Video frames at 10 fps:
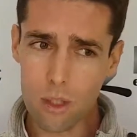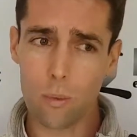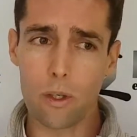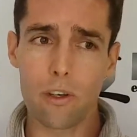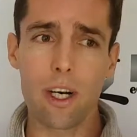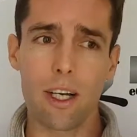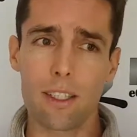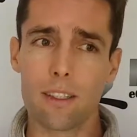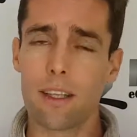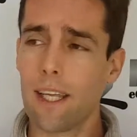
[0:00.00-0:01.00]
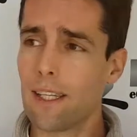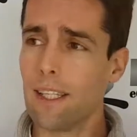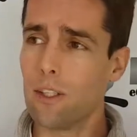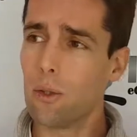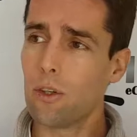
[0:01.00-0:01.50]
we realized that
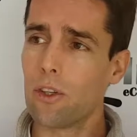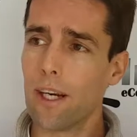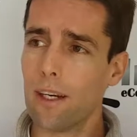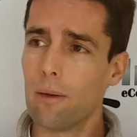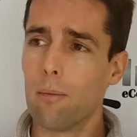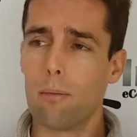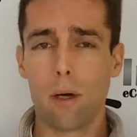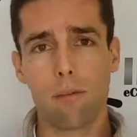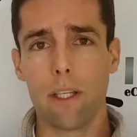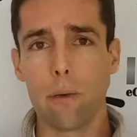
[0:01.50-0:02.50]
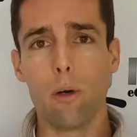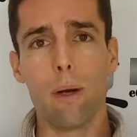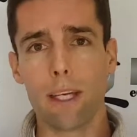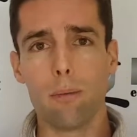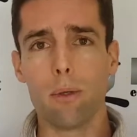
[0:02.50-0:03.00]
the 200 Rand profit that we were
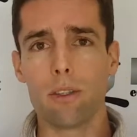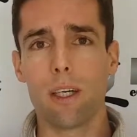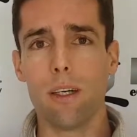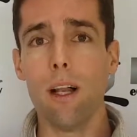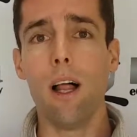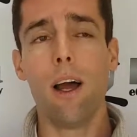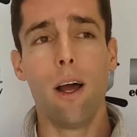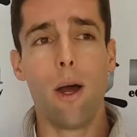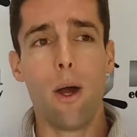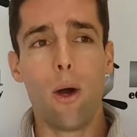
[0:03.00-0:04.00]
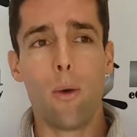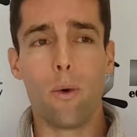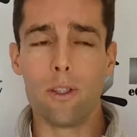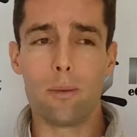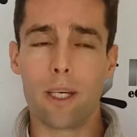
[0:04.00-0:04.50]
making per sale
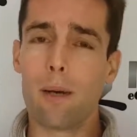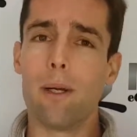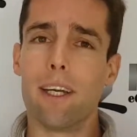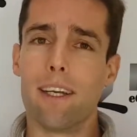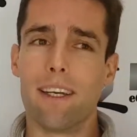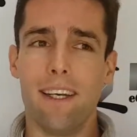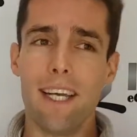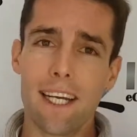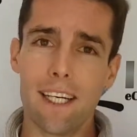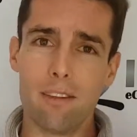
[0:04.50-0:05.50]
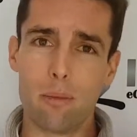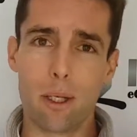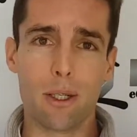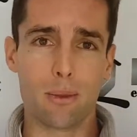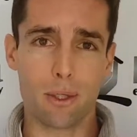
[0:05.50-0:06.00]
was becoming negative
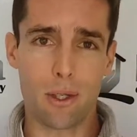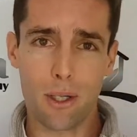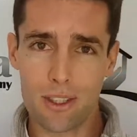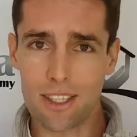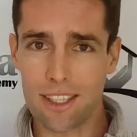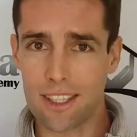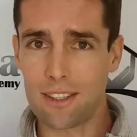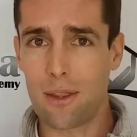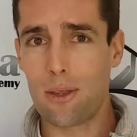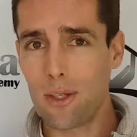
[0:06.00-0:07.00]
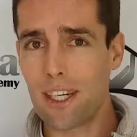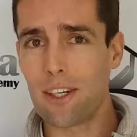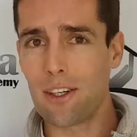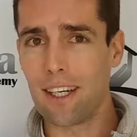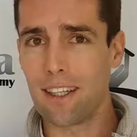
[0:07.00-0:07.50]
because it was costing us
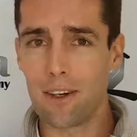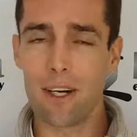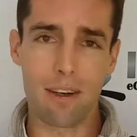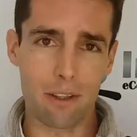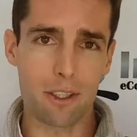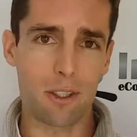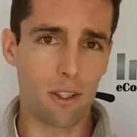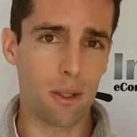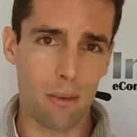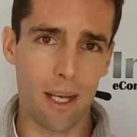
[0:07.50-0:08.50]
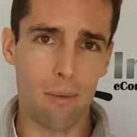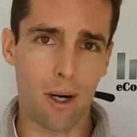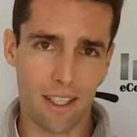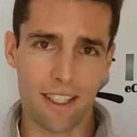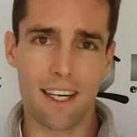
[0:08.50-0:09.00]
300 Rand on average to ship that
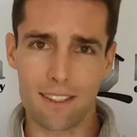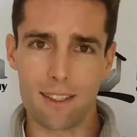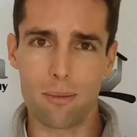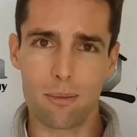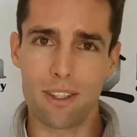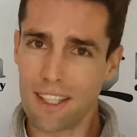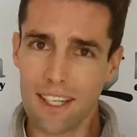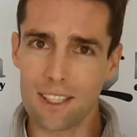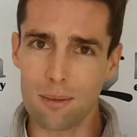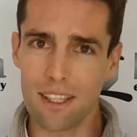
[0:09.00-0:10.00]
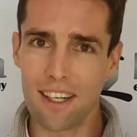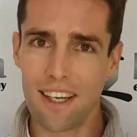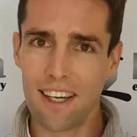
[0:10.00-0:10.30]
product out to the customer.